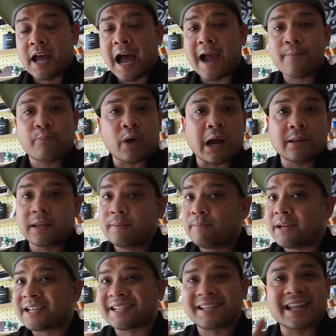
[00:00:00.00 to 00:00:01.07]
I probably
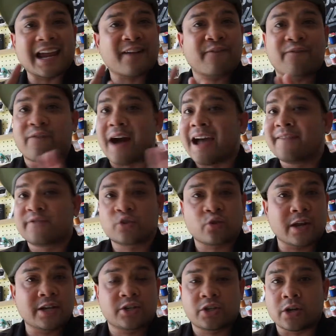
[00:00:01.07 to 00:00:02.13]
missed like five
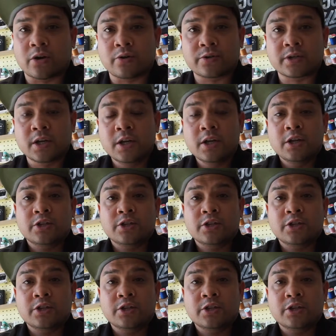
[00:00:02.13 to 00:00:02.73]
trade shows.